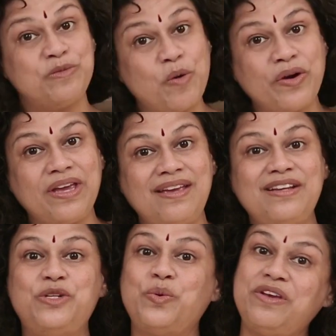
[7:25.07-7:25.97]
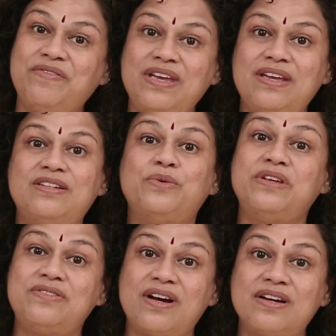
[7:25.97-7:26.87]
Smoking, doing weed,
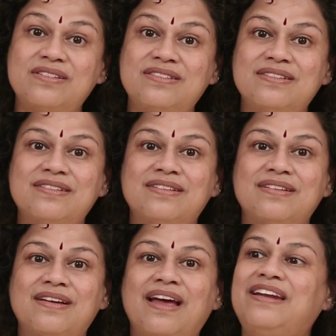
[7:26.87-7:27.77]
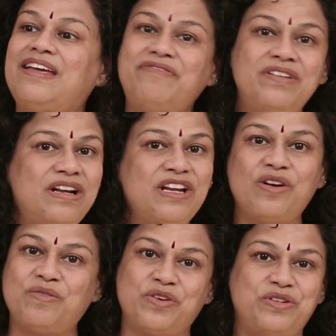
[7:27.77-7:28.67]
doing drugs, definitely
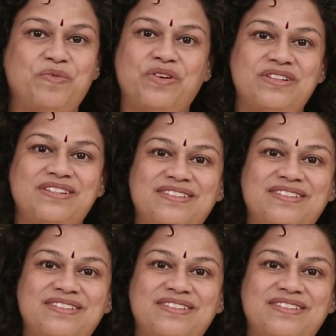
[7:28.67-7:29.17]
not what you want.